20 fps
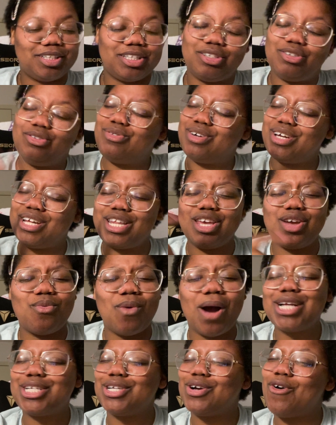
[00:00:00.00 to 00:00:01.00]
You can even
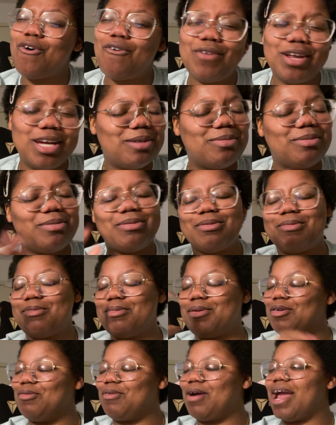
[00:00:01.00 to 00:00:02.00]
watch the whole video, blah, blah,
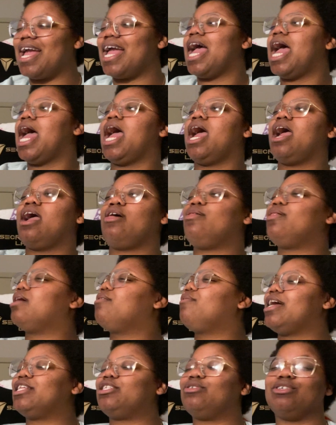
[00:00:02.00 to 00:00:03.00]
blah, right? Then I
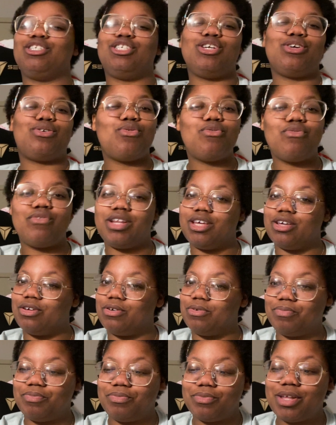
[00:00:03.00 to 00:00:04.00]
reacted to a Jikook
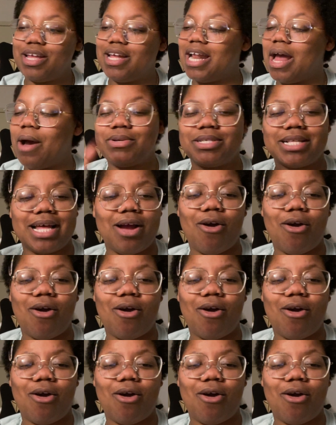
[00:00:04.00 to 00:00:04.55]
video, and I was like,